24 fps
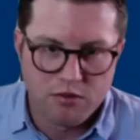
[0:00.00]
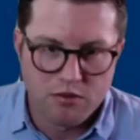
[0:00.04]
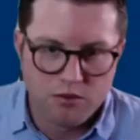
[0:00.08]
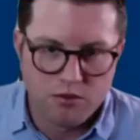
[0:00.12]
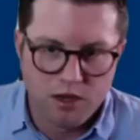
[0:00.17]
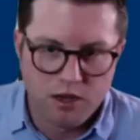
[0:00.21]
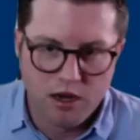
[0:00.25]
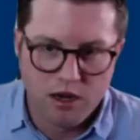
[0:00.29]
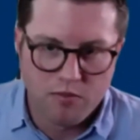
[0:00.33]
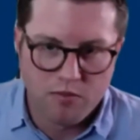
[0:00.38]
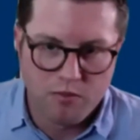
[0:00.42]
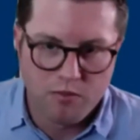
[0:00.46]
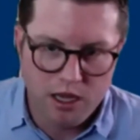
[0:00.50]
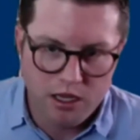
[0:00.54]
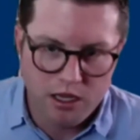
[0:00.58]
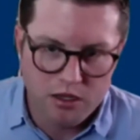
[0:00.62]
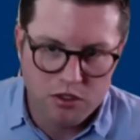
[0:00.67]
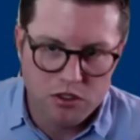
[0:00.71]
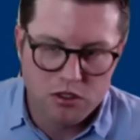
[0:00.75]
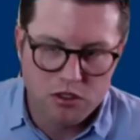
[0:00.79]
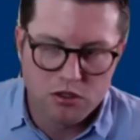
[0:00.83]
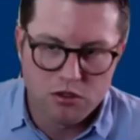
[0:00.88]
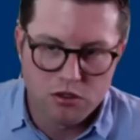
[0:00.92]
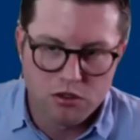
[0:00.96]
You've got to make
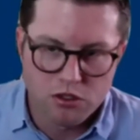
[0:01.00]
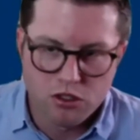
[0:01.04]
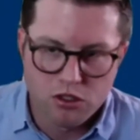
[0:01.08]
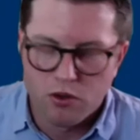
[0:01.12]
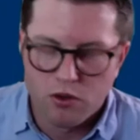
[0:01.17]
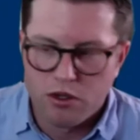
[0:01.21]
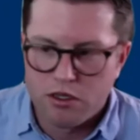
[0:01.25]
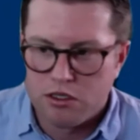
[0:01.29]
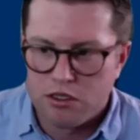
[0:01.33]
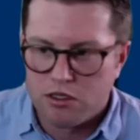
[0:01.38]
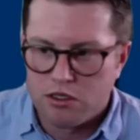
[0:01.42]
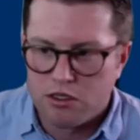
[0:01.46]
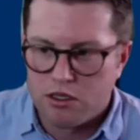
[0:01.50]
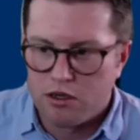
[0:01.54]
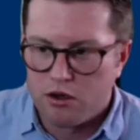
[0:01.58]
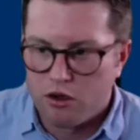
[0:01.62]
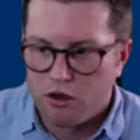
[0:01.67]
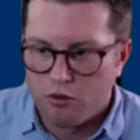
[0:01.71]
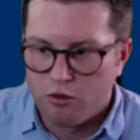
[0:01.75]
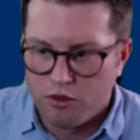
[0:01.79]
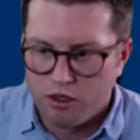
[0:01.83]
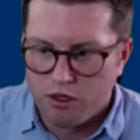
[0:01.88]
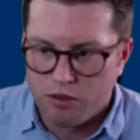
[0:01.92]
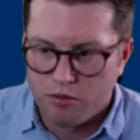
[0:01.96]
certain choices that
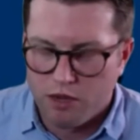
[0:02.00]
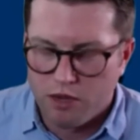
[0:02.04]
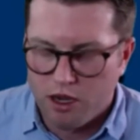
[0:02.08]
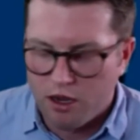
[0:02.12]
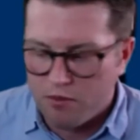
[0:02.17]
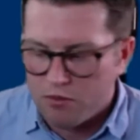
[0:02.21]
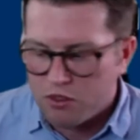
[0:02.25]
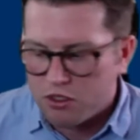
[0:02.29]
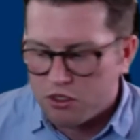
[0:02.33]
open them up.